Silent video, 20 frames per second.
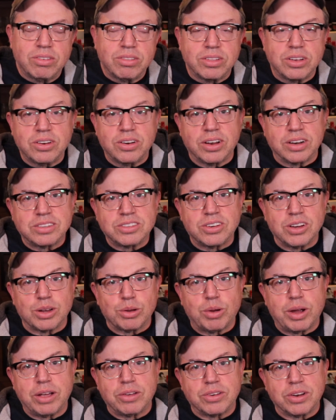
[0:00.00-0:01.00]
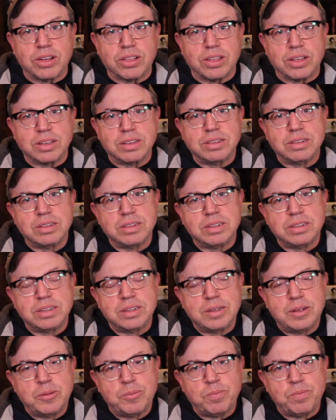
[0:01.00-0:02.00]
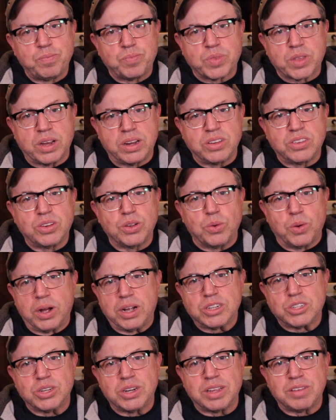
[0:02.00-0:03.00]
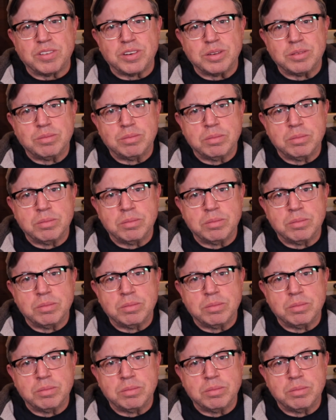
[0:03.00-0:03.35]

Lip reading: They're not still around, are they? Are you still watching even?